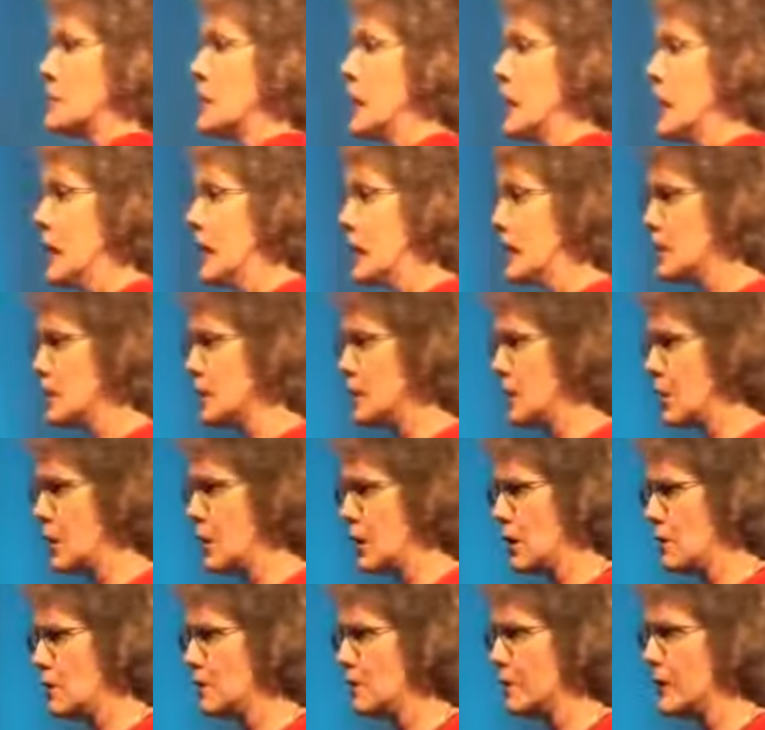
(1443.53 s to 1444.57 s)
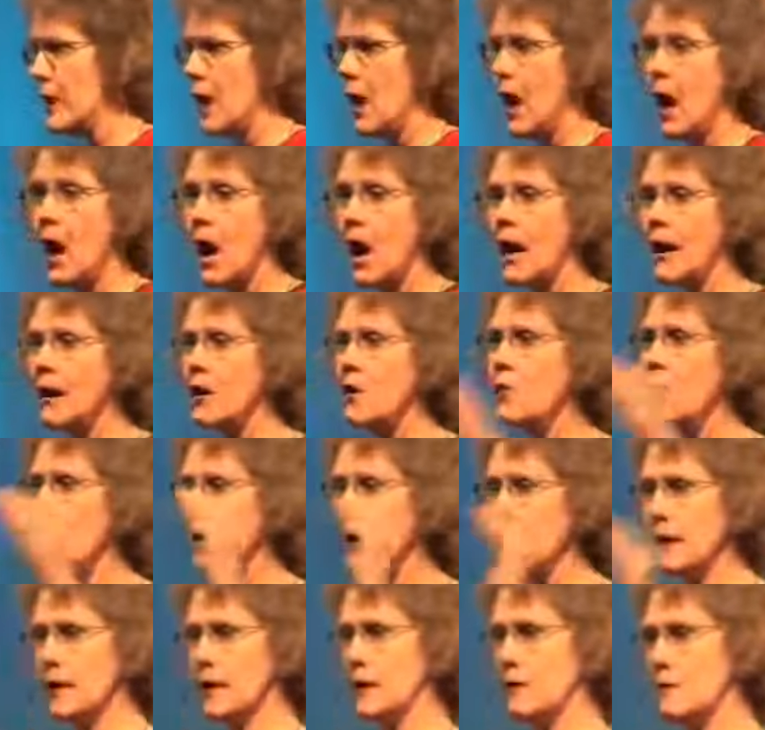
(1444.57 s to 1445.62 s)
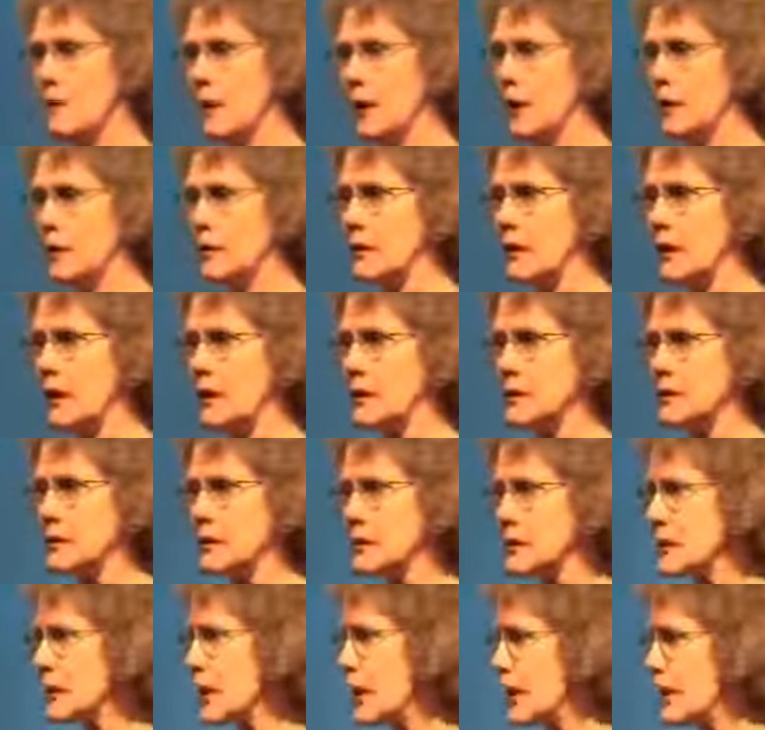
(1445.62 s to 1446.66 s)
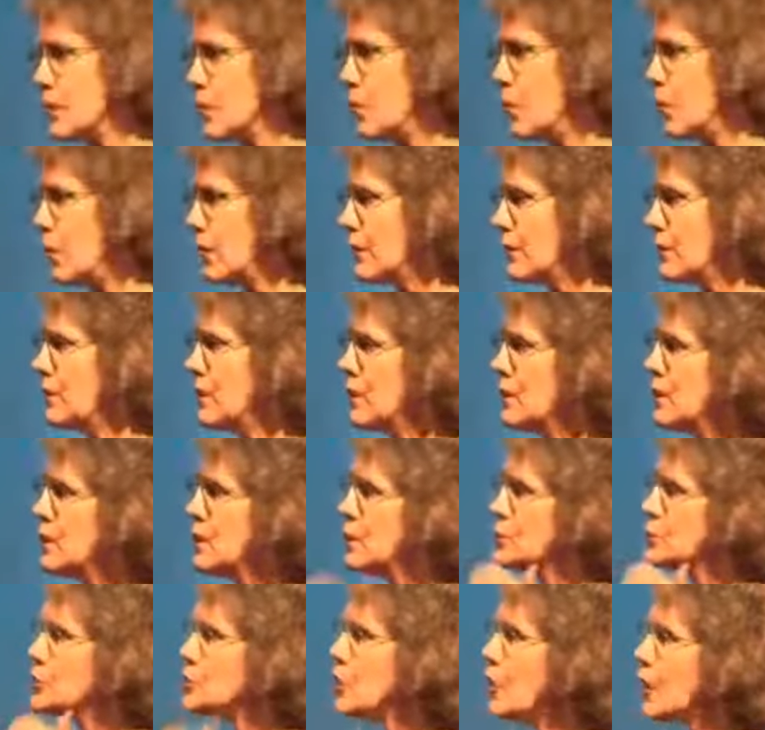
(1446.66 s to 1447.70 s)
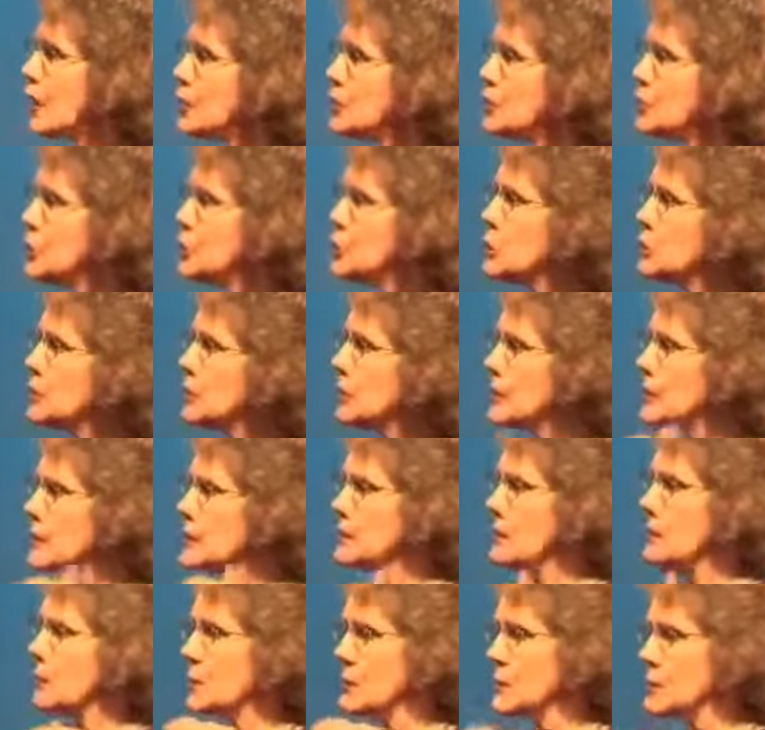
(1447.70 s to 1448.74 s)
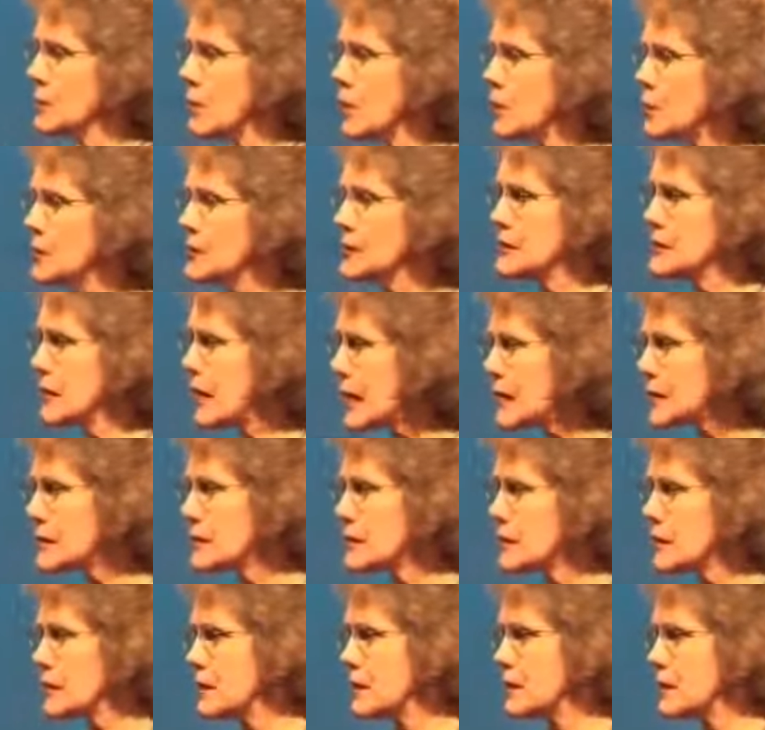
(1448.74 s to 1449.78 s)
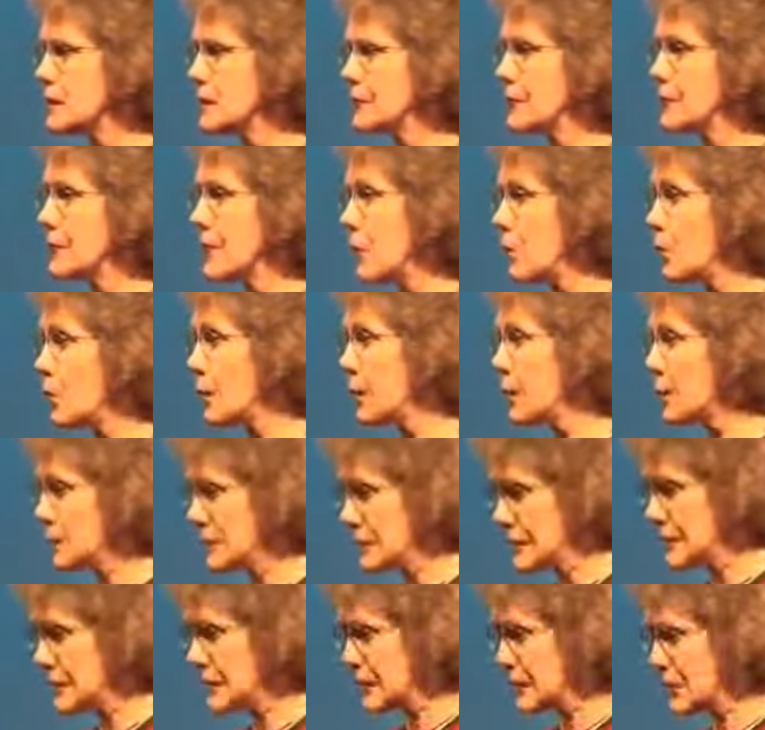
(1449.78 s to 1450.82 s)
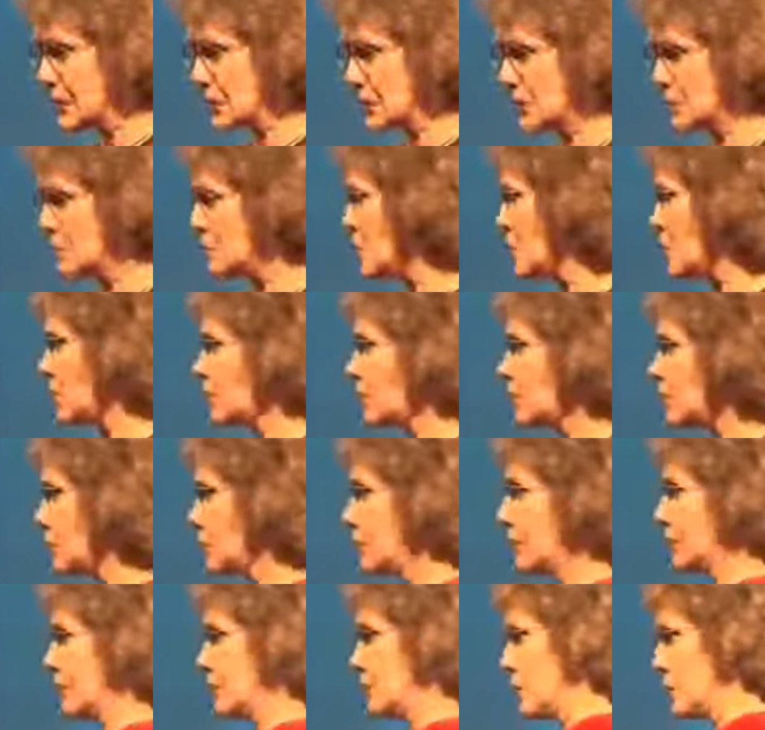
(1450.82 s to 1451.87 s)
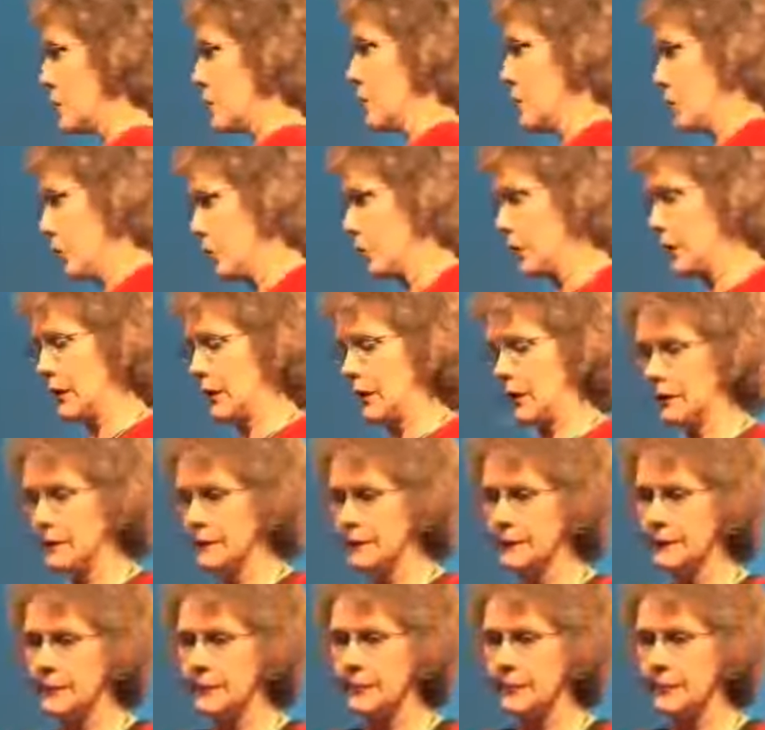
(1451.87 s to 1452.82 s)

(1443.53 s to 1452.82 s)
spend anything on them? I don't want to give my clients this kind of water. So I knew, because I was always testing them, that what I was seeing on the market really wasn't working.